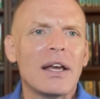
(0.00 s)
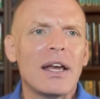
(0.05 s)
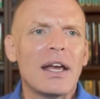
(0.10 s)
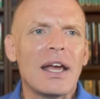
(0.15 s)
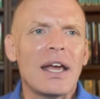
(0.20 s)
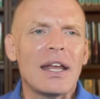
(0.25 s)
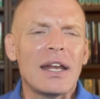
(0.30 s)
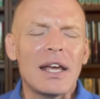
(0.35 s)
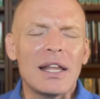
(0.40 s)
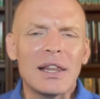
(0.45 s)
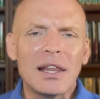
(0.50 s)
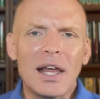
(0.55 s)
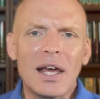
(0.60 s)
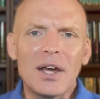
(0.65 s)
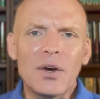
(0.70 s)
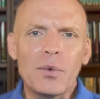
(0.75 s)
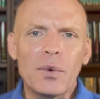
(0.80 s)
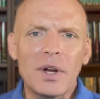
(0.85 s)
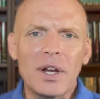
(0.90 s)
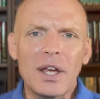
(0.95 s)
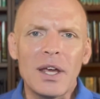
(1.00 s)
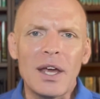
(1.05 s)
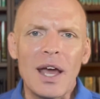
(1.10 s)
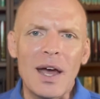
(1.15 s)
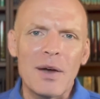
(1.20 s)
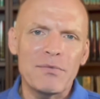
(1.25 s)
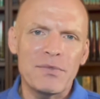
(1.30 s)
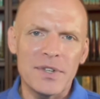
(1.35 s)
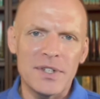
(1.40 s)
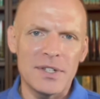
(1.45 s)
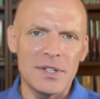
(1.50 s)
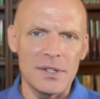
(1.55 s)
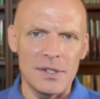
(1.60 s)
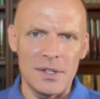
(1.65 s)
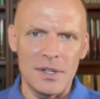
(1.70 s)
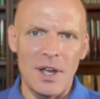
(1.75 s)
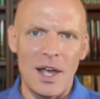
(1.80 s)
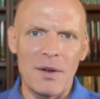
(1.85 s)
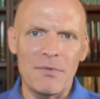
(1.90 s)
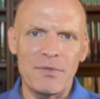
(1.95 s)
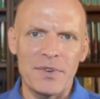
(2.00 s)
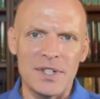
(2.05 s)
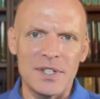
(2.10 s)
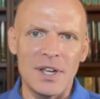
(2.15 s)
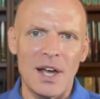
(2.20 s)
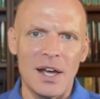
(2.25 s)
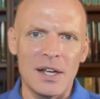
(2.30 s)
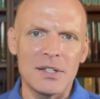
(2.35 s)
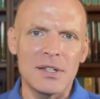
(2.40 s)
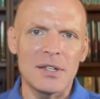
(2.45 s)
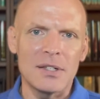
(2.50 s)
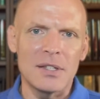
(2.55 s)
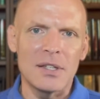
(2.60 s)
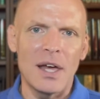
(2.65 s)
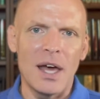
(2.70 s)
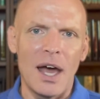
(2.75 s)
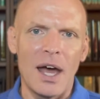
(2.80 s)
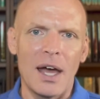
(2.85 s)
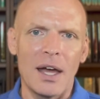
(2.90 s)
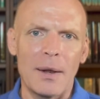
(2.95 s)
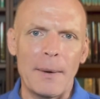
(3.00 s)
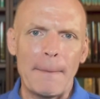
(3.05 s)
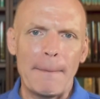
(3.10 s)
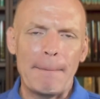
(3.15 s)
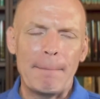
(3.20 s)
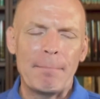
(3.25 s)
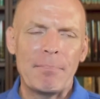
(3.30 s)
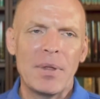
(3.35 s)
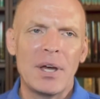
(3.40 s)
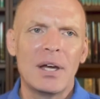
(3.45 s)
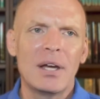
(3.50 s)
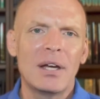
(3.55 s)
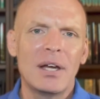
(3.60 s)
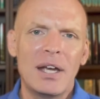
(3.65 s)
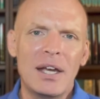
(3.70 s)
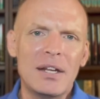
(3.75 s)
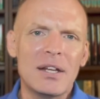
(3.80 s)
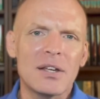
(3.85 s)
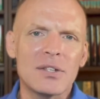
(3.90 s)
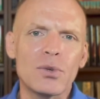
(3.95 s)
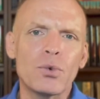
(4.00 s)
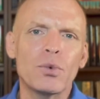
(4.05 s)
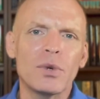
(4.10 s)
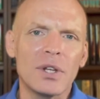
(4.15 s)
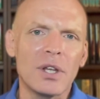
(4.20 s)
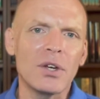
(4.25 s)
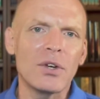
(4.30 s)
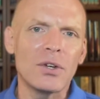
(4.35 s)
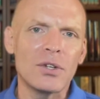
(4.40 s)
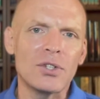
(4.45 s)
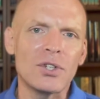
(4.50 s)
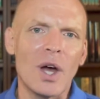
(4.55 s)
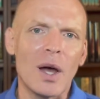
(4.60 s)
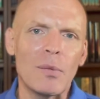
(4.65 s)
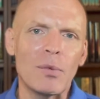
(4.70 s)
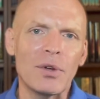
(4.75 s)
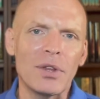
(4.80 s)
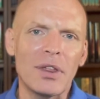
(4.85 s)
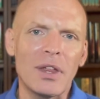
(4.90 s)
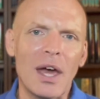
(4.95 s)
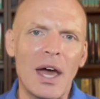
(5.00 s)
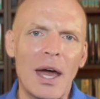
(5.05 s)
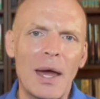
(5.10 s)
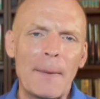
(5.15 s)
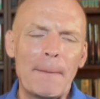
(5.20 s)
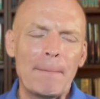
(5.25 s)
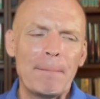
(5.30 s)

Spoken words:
and I like when he emphasizes that. He does a really good job with that.